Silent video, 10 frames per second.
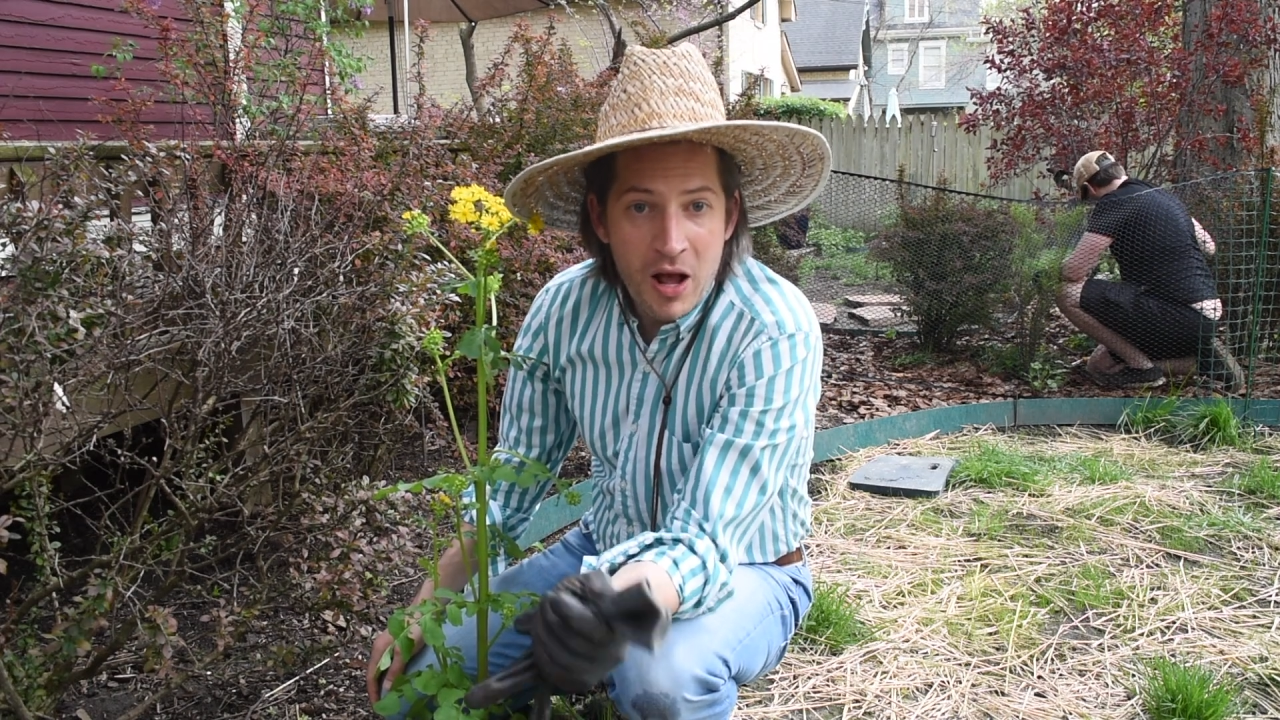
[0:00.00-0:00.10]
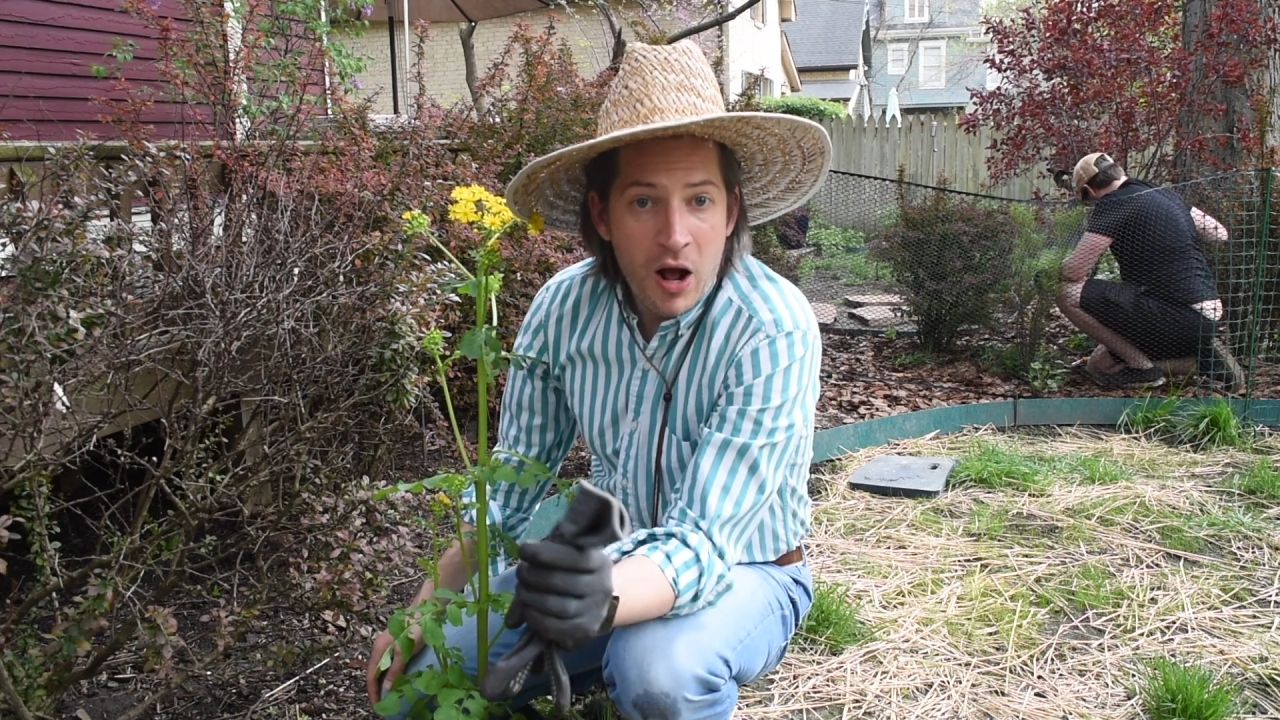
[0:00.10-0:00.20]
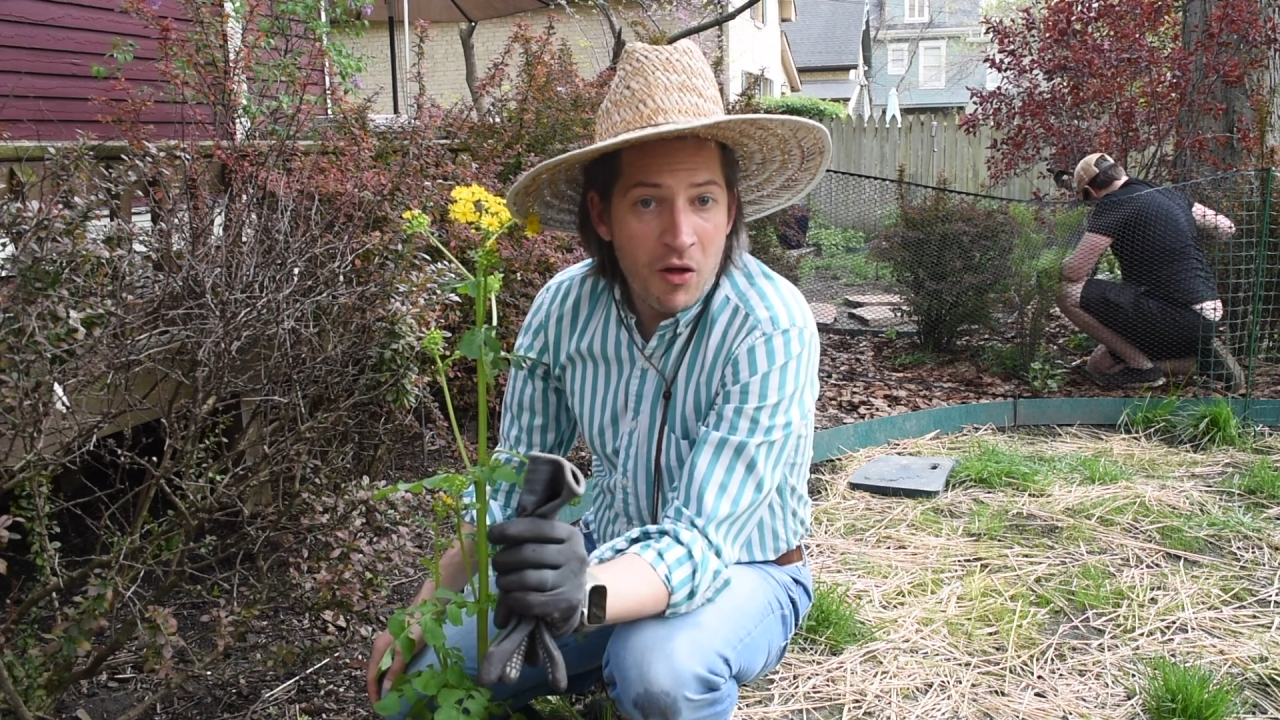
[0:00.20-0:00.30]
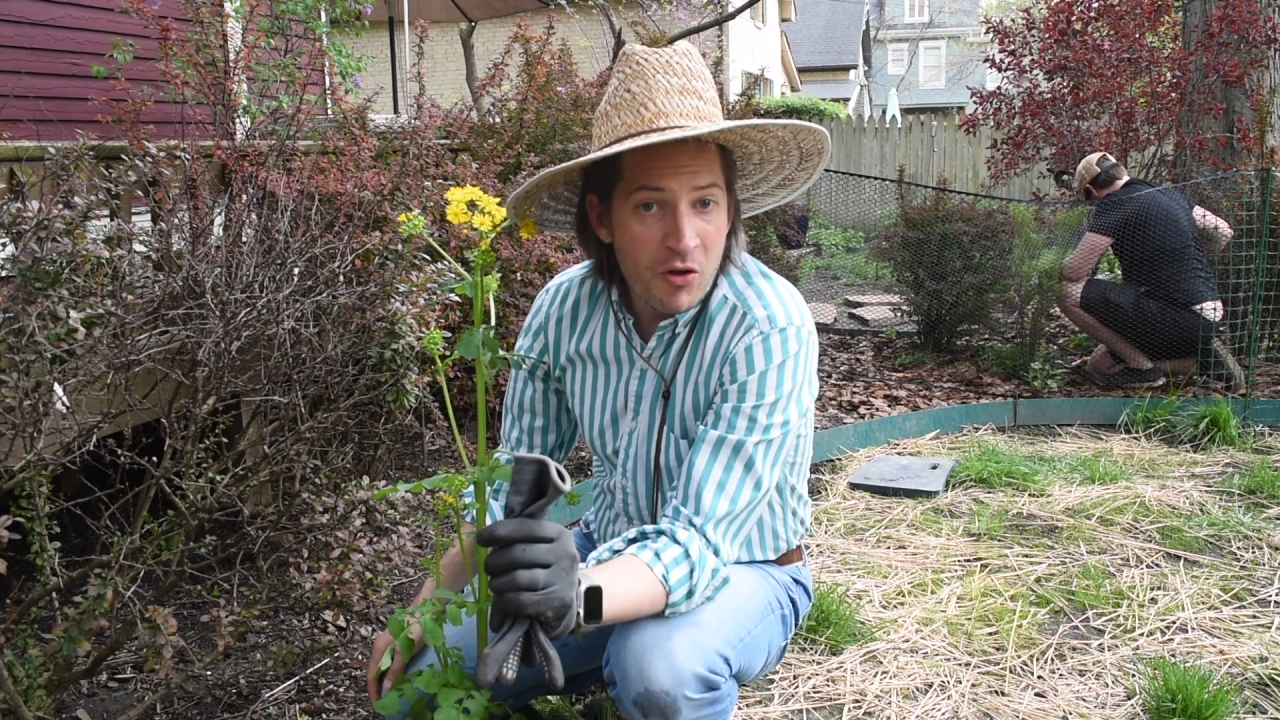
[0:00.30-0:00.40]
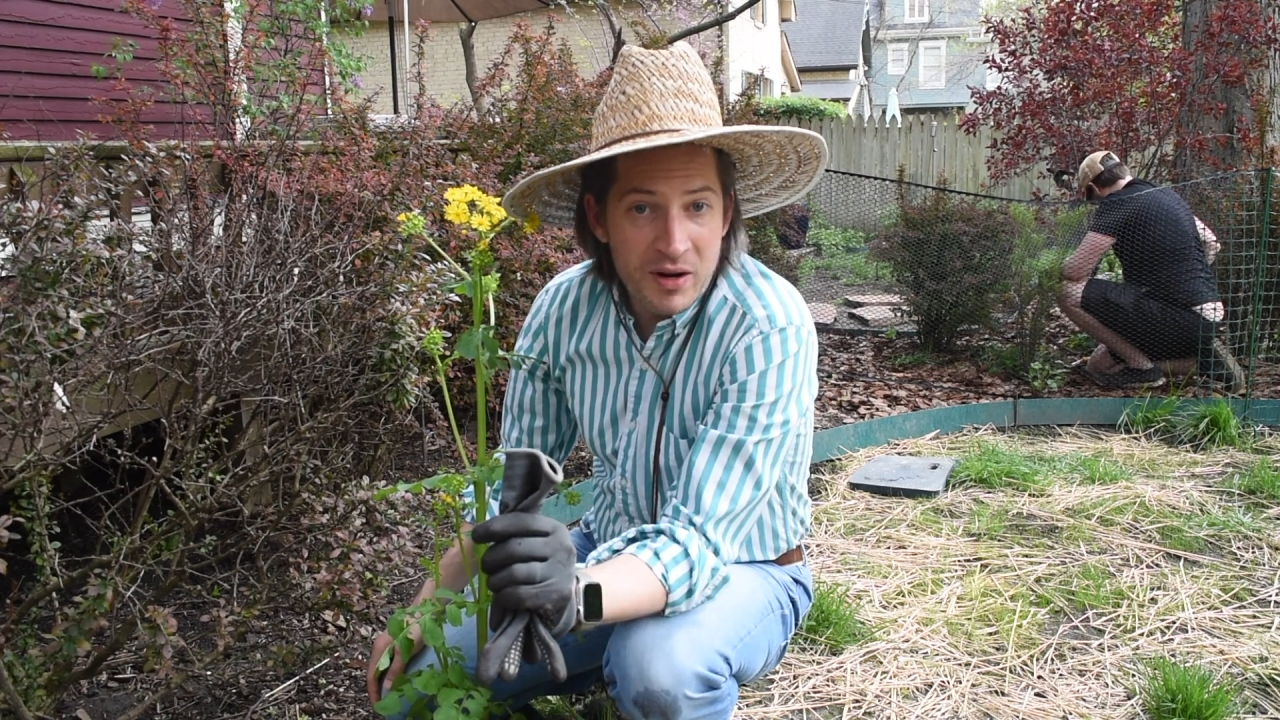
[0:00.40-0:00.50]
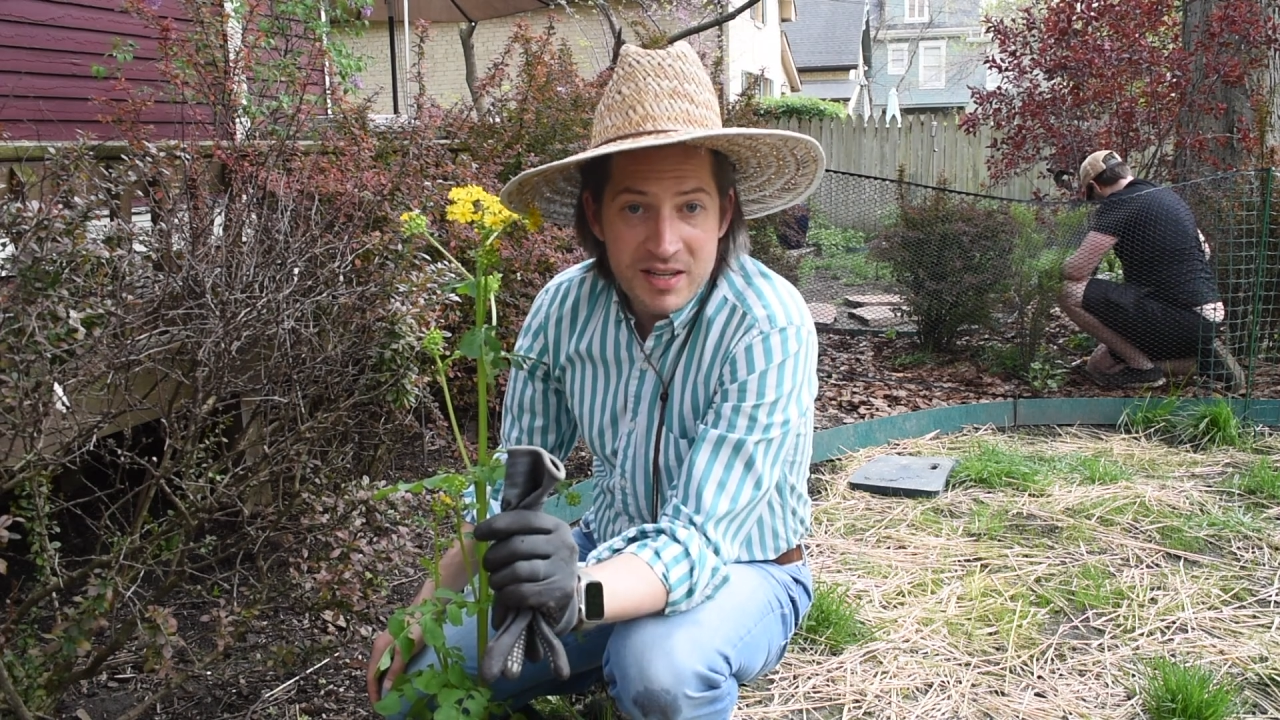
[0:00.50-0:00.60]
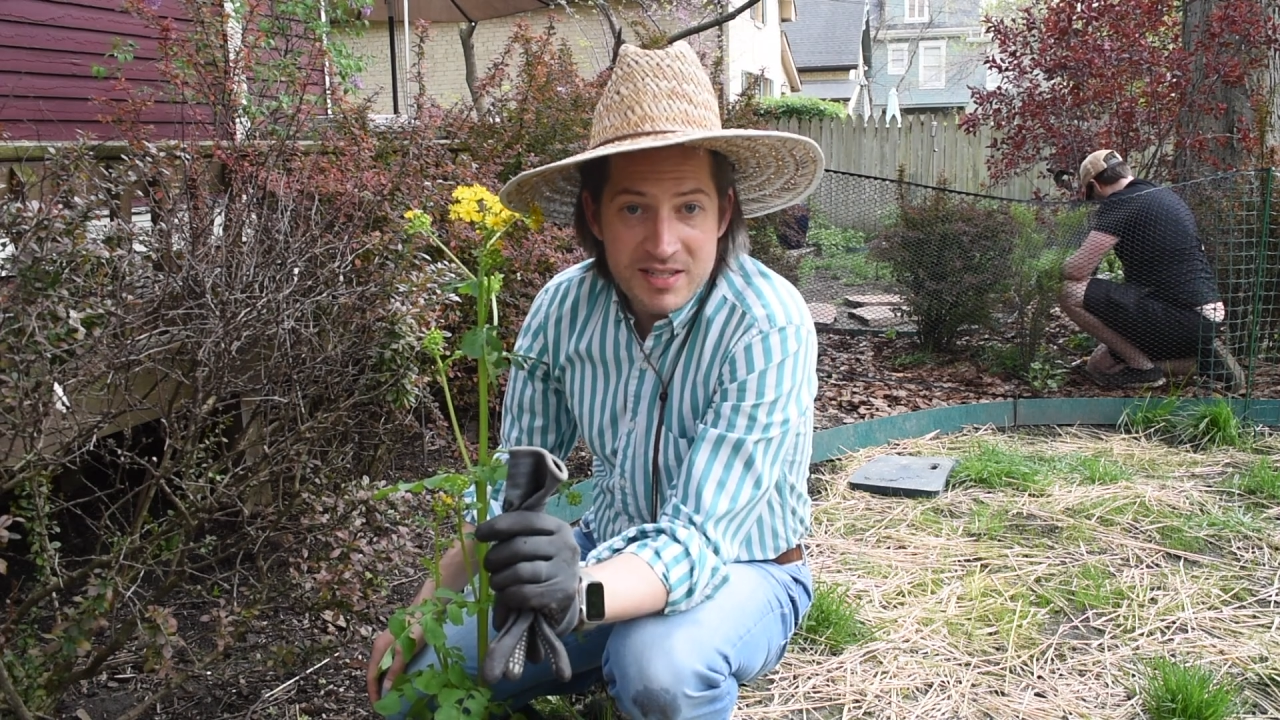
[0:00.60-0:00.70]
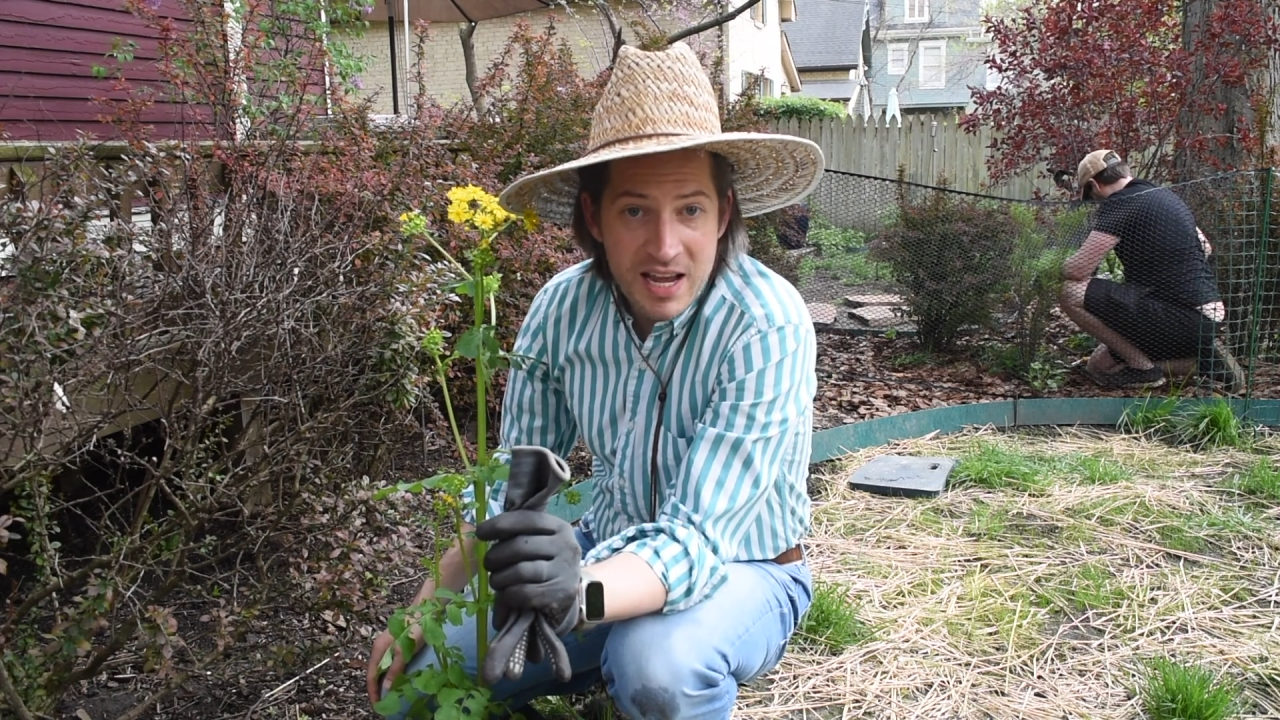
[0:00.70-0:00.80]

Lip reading: Although it is